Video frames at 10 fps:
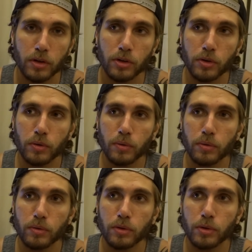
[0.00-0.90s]
You
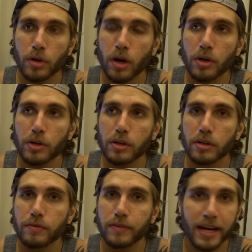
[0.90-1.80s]
can't
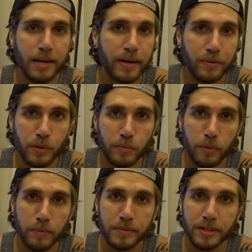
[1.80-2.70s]
forget about all your
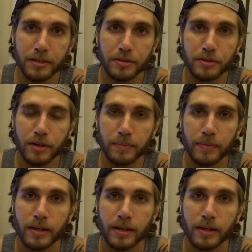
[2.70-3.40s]
problems in a lucid dream.